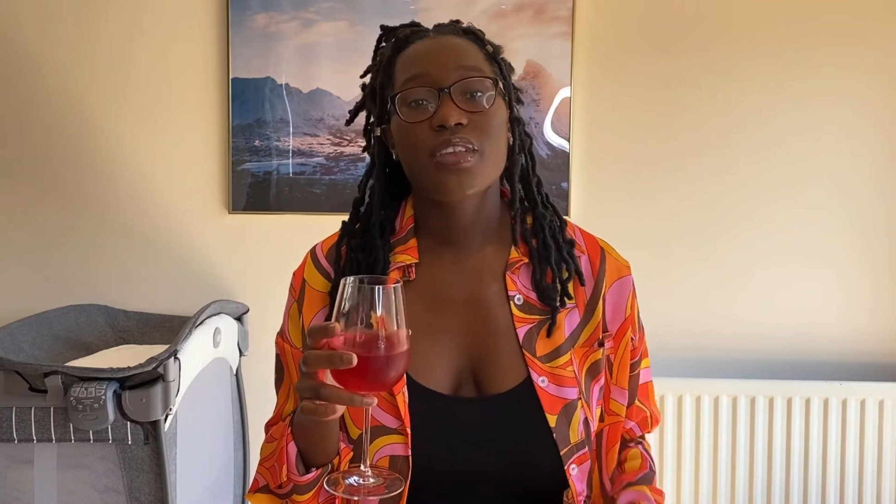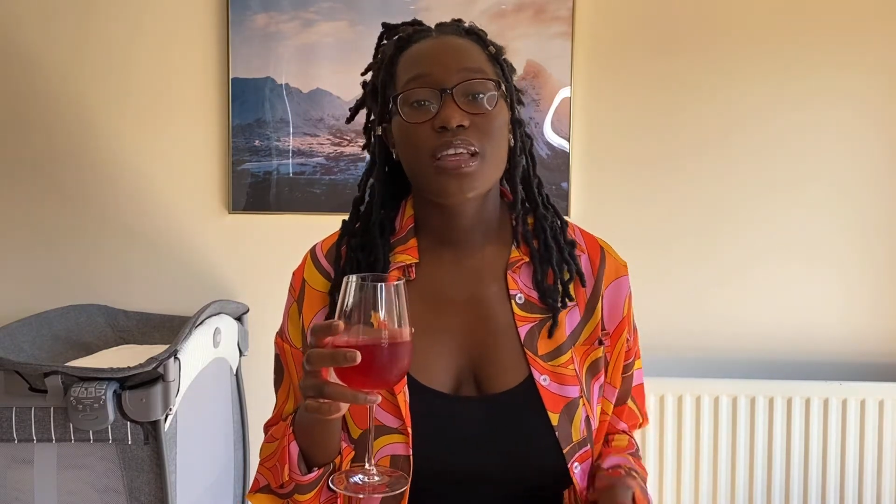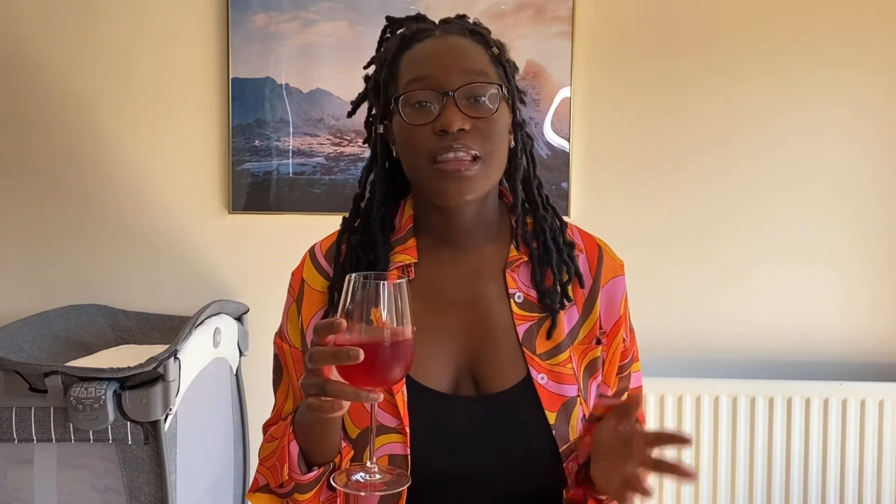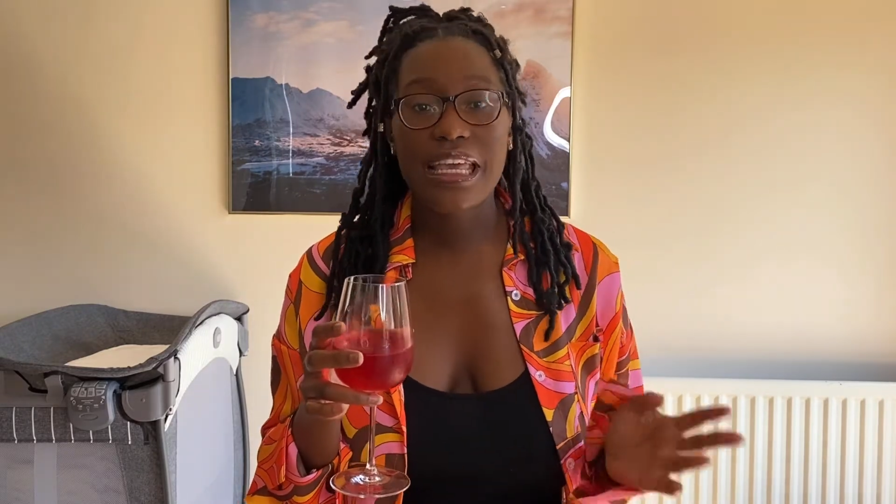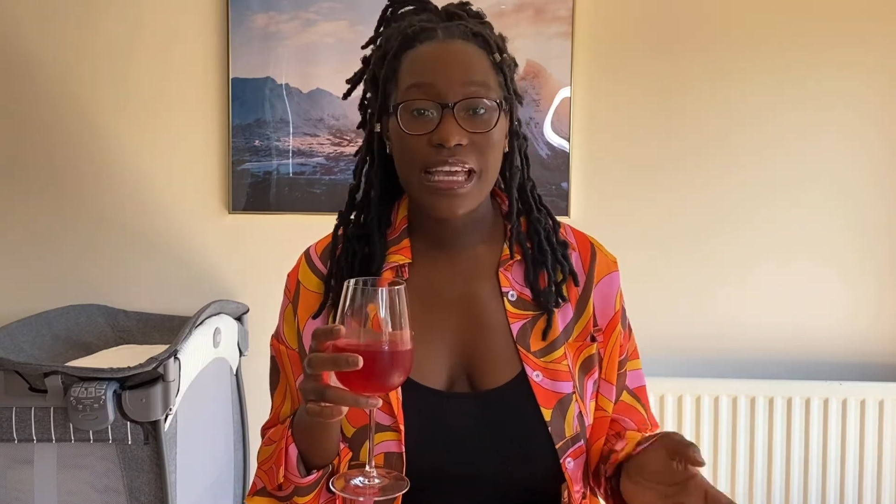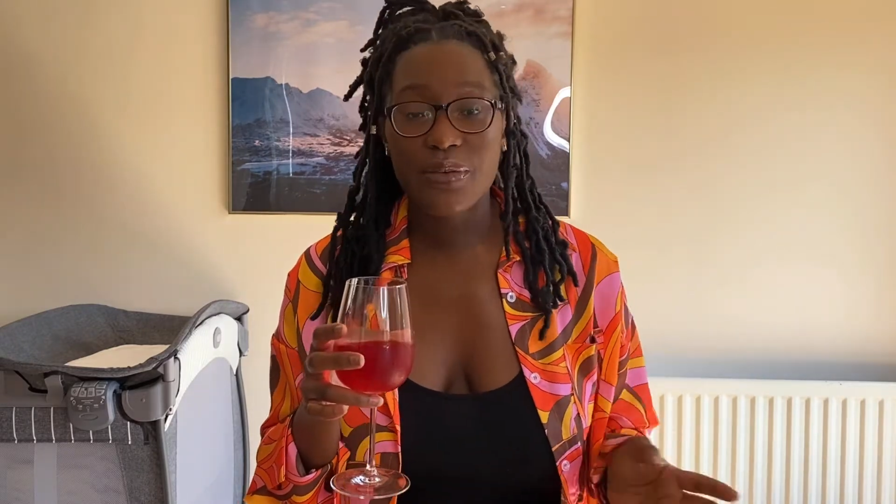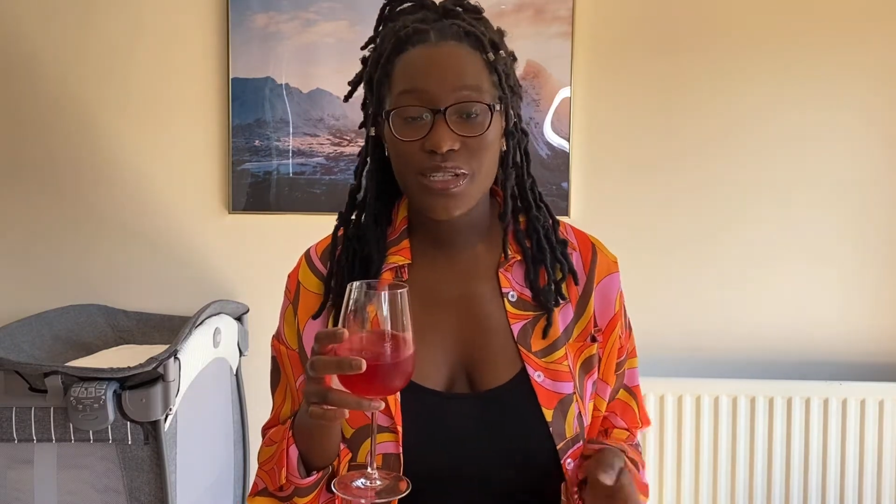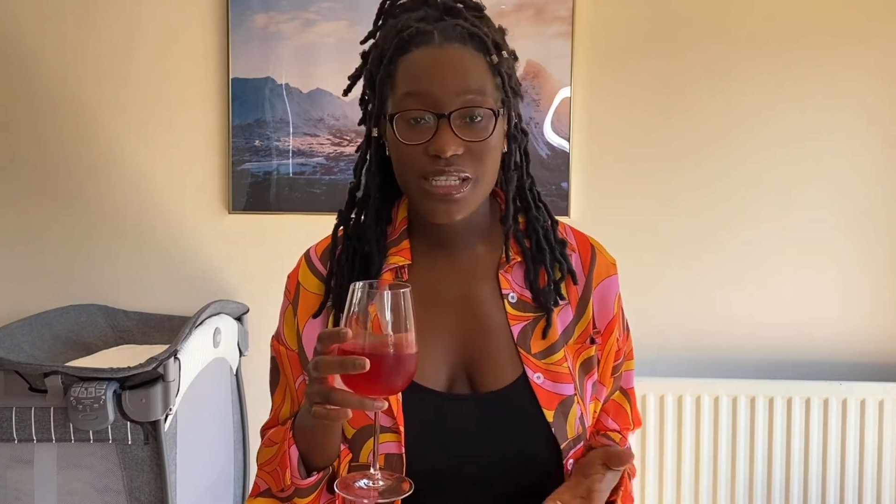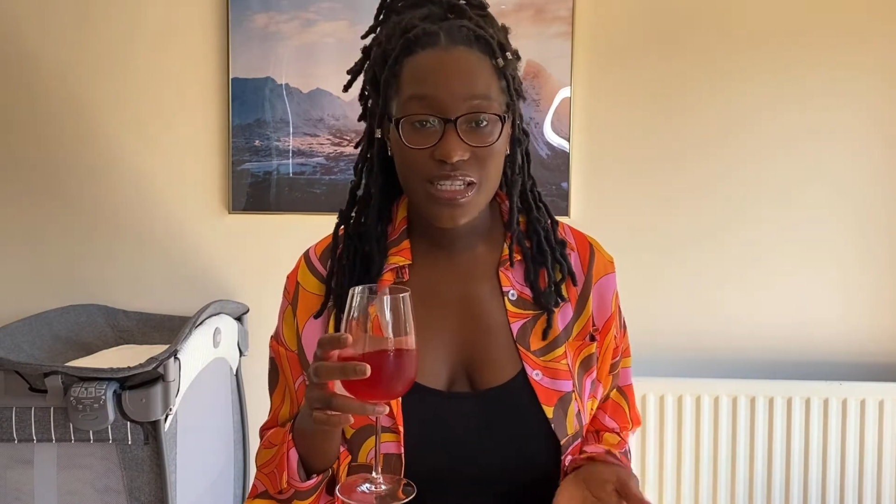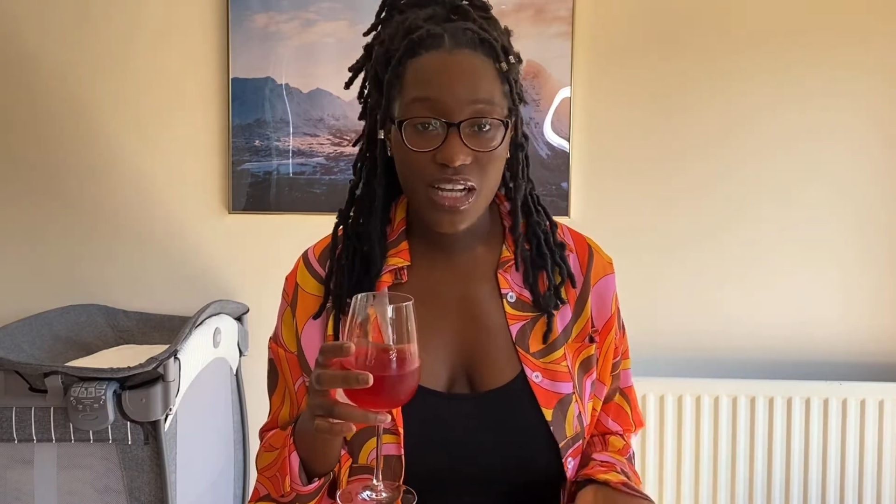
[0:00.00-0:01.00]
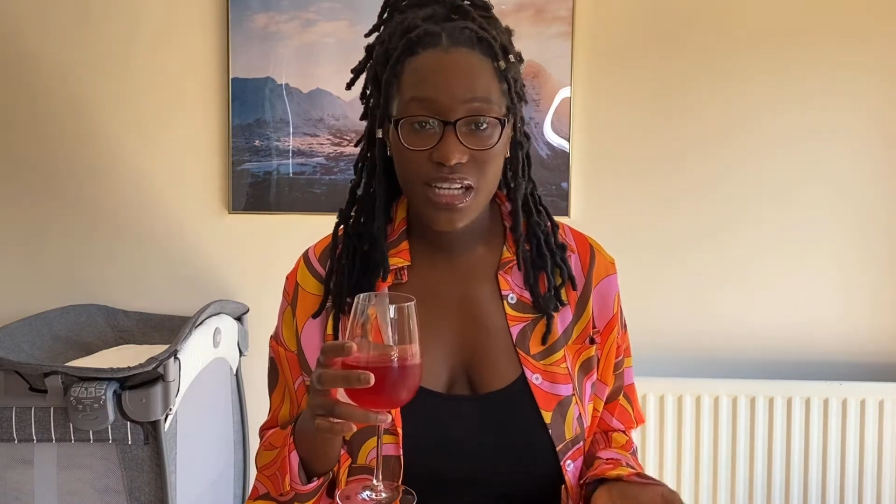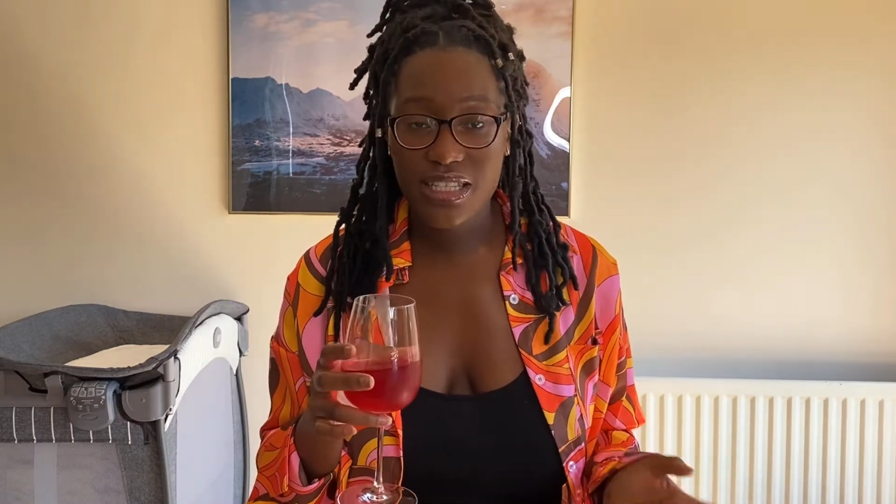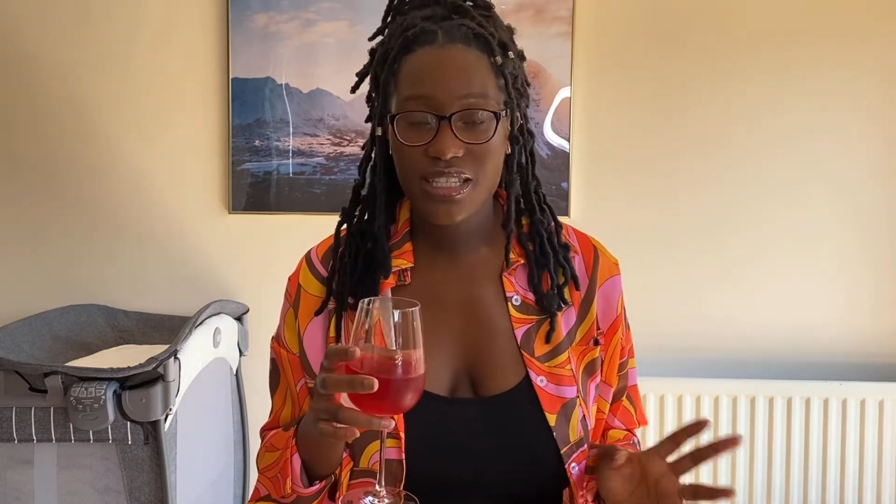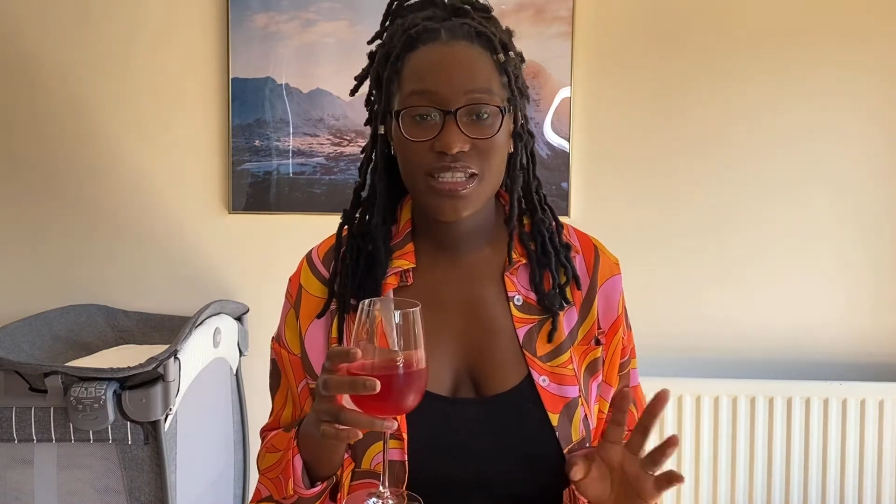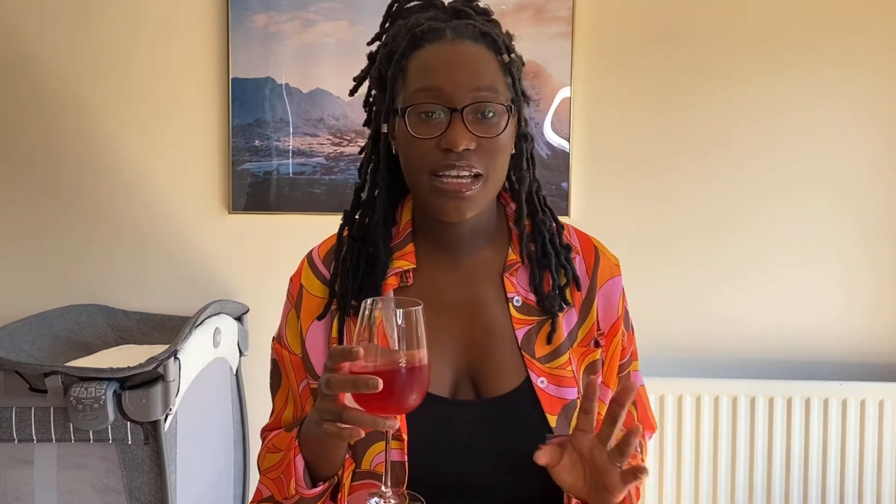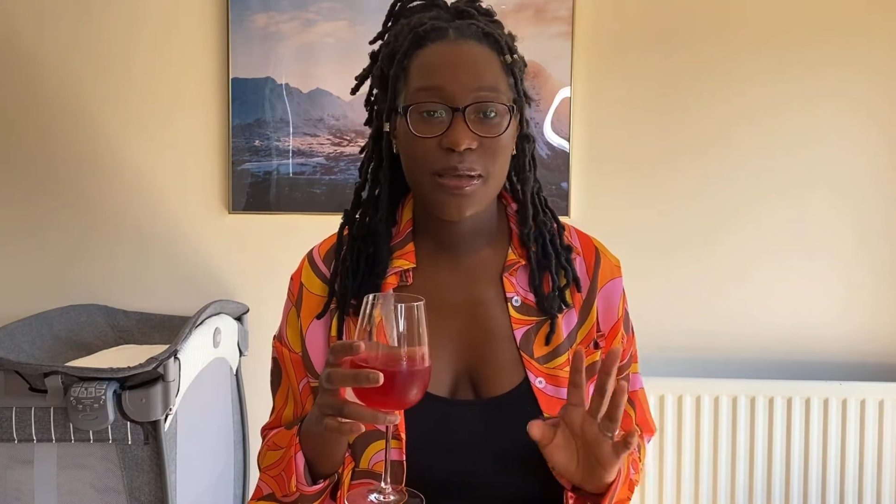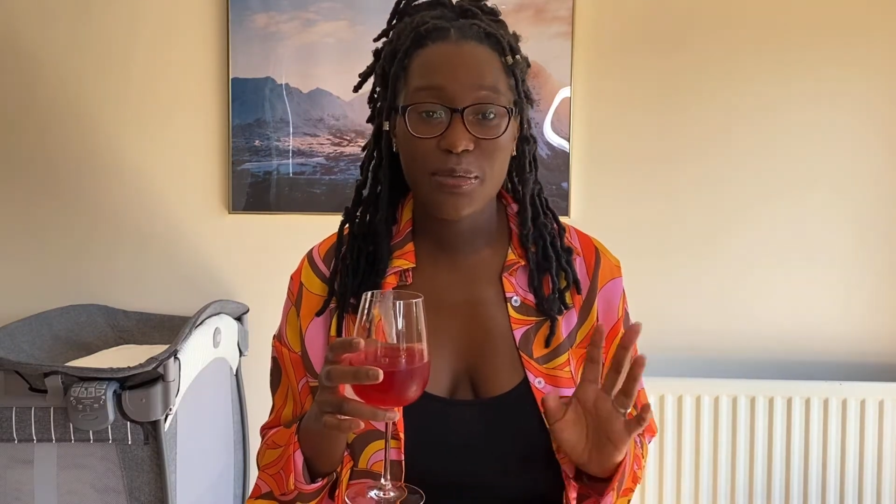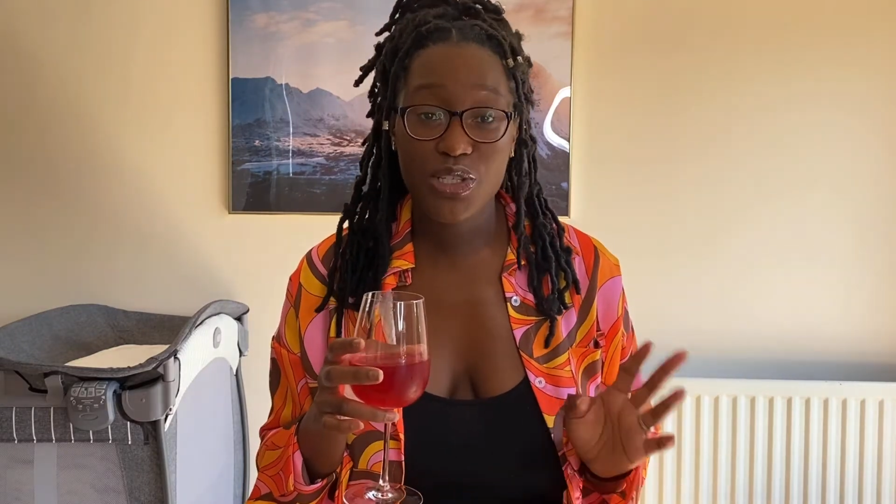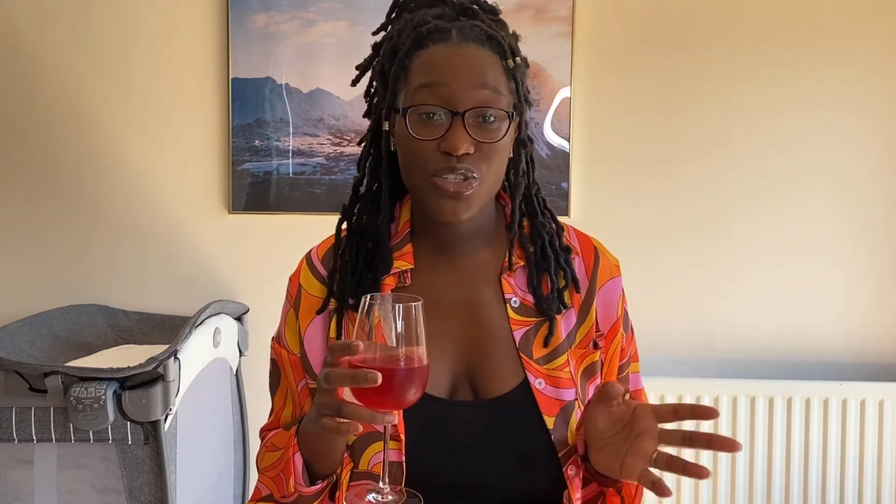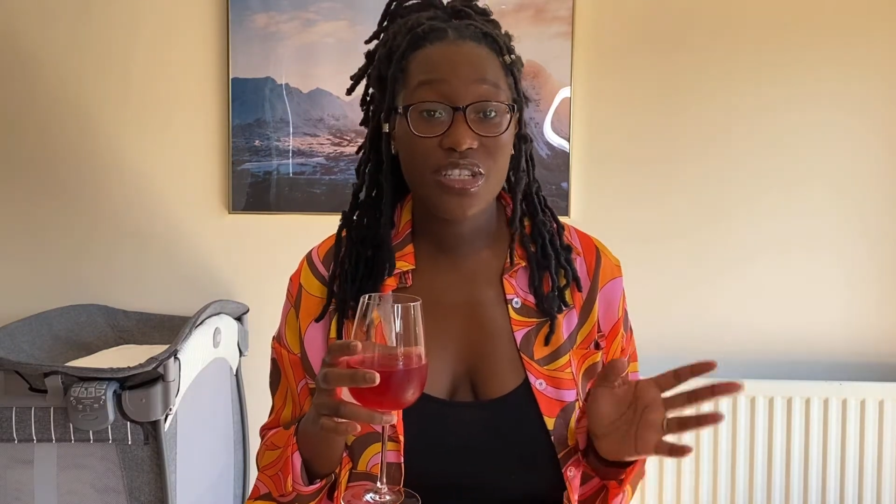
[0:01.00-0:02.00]
thing I want to start. It's like I'm going
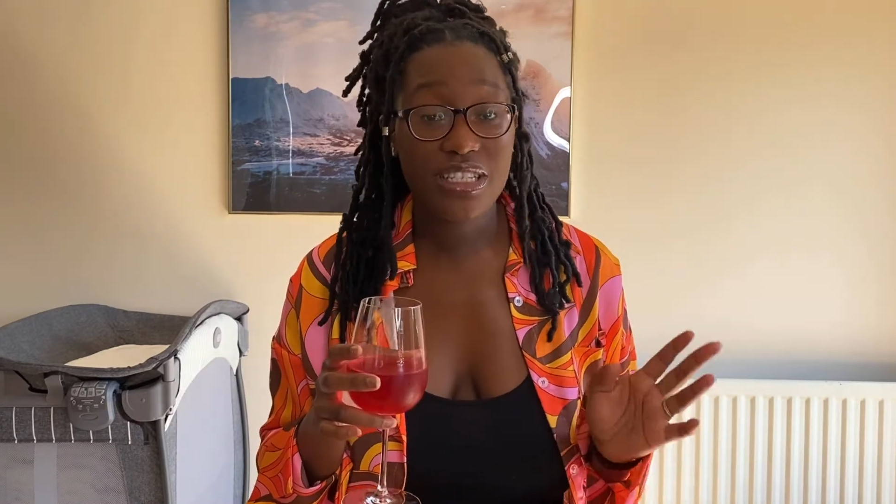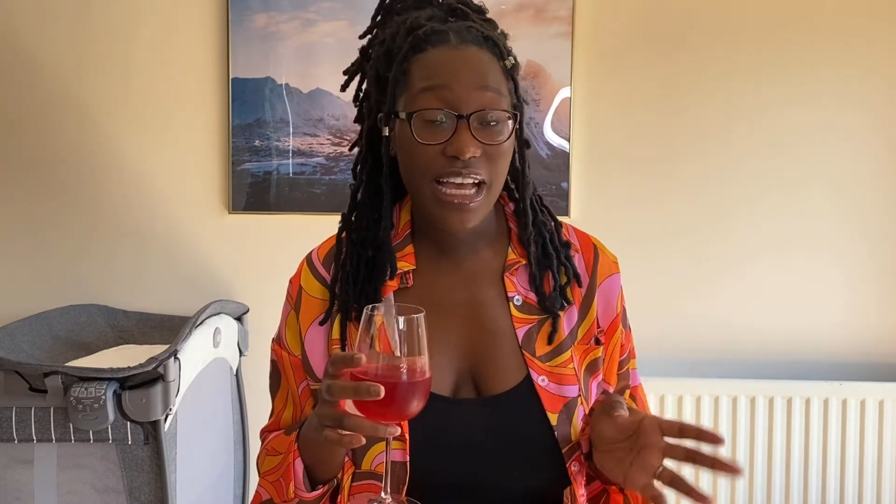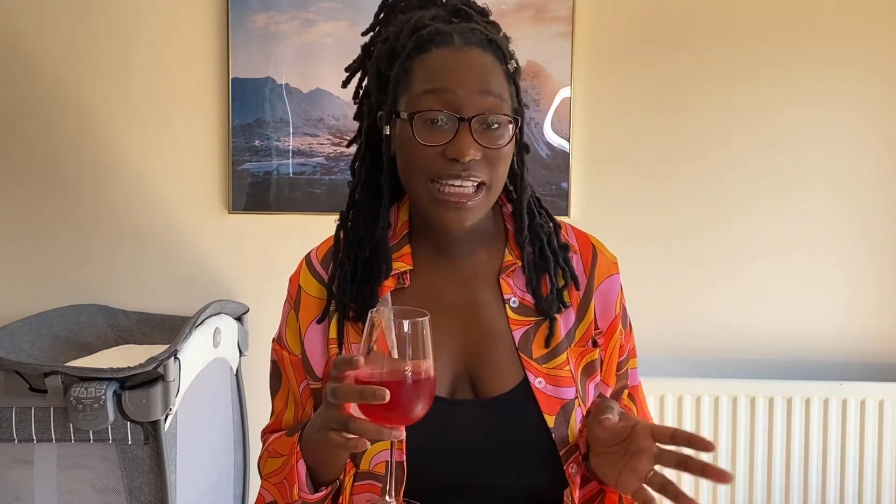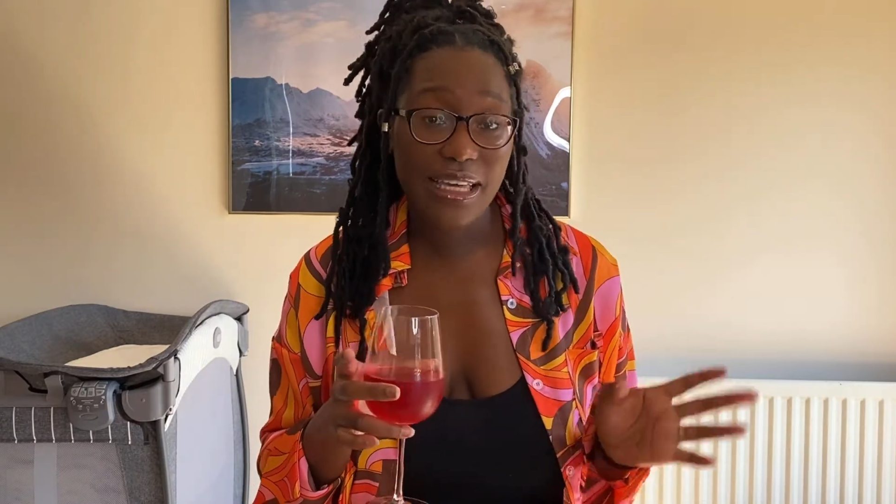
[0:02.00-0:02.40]
to tag